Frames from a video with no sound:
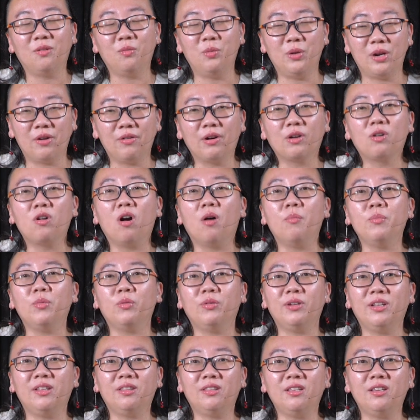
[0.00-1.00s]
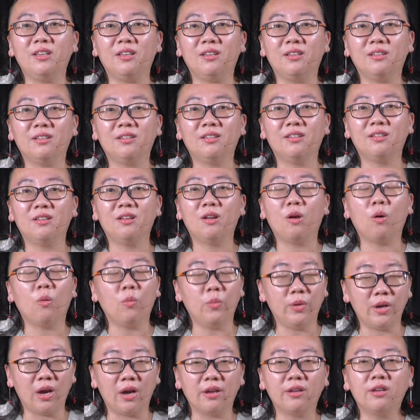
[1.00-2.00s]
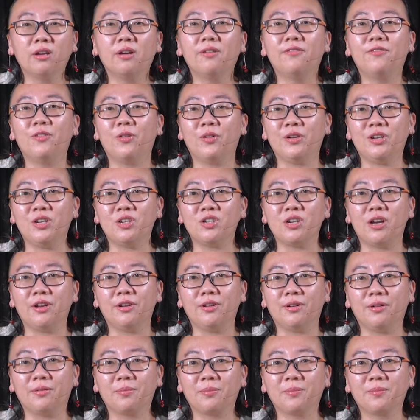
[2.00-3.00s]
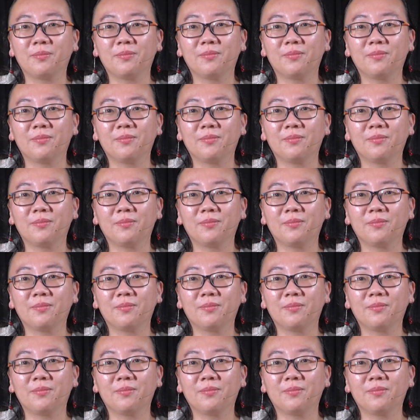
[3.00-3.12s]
We are a community. We are here for each other.